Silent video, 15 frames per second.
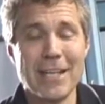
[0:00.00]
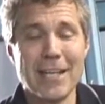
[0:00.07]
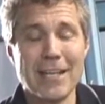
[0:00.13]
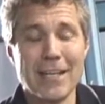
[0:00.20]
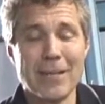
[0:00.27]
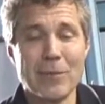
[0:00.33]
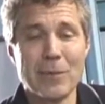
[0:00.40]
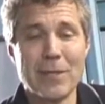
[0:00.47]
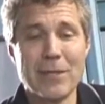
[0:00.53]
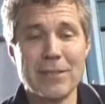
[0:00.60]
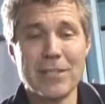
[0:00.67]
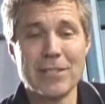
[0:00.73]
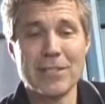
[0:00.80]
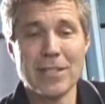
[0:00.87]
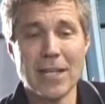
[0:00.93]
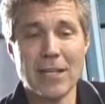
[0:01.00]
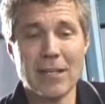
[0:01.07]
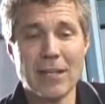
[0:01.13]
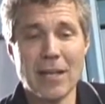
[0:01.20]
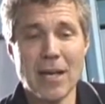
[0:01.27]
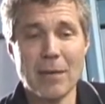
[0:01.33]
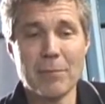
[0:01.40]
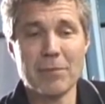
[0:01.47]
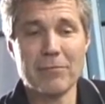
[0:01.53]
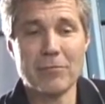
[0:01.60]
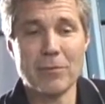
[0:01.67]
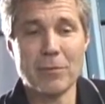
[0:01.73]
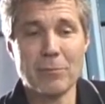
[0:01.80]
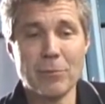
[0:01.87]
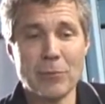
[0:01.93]
It's not uncommon
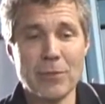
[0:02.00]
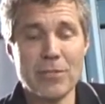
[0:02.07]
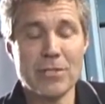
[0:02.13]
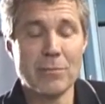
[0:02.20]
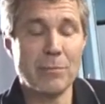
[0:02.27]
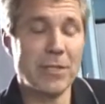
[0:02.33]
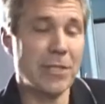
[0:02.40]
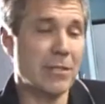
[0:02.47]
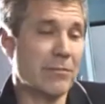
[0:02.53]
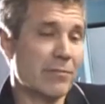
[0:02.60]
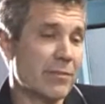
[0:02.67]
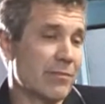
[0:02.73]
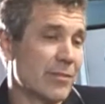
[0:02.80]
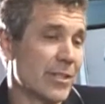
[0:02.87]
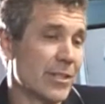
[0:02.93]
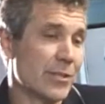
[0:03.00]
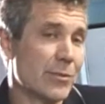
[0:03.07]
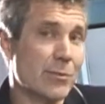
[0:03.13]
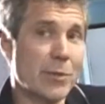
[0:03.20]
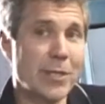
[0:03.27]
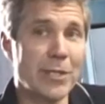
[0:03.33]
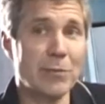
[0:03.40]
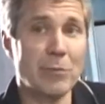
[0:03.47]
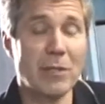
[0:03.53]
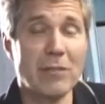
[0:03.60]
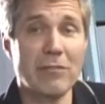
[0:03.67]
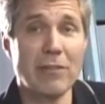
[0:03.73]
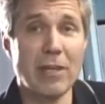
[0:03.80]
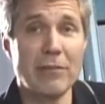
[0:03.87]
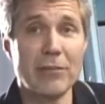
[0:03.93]
for employees to be here 15, 20,
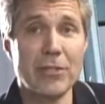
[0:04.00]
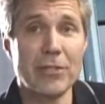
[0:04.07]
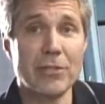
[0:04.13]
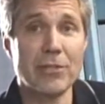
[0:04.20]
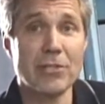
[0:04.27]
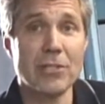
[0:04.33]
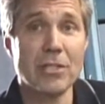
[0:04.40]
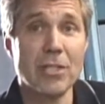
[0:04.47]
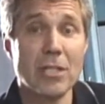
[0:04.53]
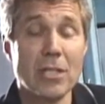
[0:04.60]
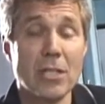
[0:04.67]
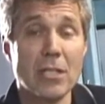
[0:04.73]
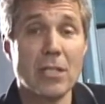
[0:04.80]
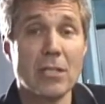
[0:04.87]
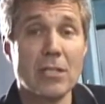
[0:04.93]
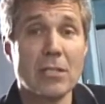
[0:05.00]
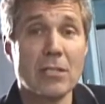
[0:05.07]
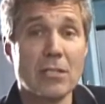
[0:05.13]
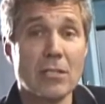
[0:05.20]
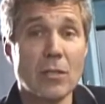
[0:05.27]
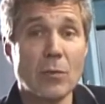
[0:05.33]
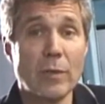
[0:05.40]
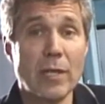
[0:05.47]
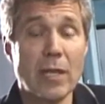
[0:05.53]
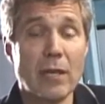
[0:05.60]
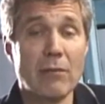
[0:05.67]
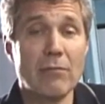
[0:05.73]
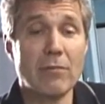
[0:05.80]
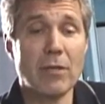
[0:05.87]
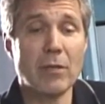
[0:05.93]
25 years. So we
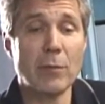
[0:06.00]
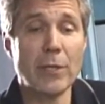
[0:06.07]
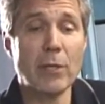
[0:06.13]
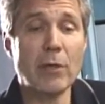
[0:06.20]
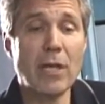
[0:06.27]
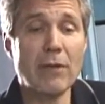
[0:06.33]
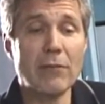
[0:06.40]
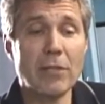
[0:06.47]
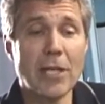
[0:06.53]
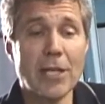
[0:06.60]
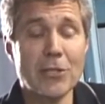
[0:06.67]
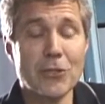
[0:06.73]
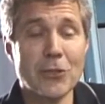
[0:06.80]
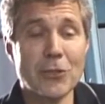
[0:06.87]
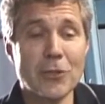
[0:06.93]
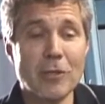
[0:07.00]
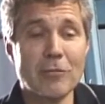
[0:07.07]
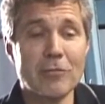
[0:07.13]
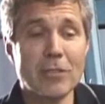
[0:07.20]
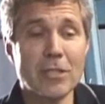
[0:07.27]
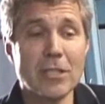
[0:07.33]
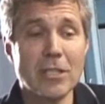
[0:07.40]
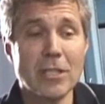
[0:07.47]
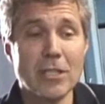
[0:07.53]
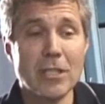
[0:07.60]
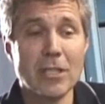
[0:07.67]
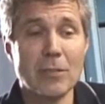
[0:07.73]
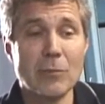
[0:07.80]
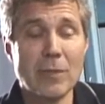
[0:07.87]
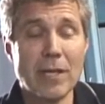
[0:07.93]
don't have a lot of turnover.
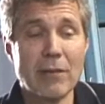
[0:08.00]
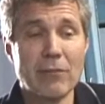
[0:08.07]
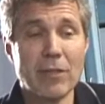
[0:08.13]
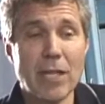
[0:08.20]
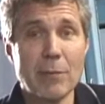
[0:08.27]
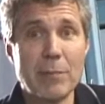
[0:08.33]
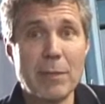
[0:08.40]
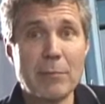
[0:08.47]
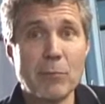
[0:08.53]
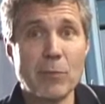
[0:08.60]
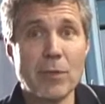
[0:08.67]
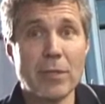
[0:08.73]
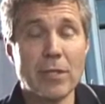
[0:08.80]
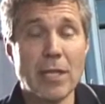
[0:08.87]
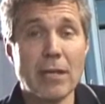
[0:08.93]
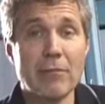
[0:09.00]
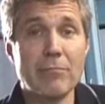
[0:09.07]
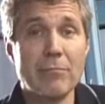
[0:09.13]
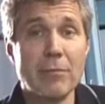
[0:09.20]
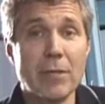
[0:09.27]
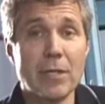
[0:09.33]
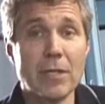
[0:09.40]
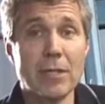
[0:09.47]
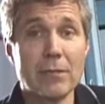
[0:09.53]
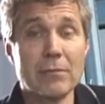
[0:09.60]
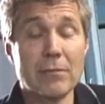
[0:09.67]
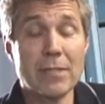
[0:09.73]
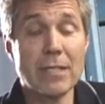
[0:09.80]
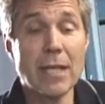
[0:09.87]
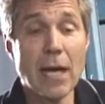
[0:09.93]
We have a lot of people with a lot
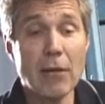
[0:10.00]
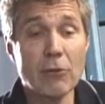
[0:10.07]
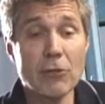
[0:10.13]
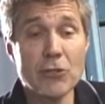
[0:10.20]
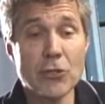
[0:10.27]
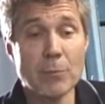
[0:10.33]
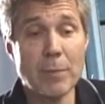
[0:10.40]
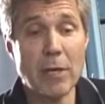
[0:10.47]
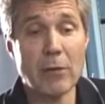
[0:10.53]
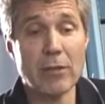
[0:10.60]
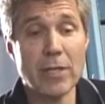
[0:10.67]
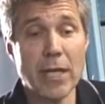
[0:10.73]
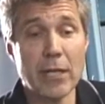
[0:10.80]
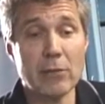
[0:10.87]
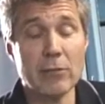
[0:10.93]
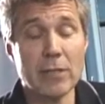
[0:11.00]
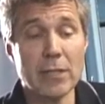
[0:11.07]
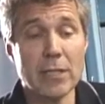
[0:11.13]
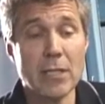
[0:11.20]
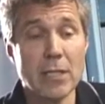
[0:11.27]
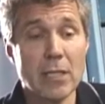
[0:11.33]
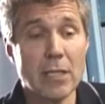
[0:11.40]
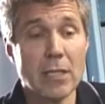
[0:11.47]
of knowledge about not only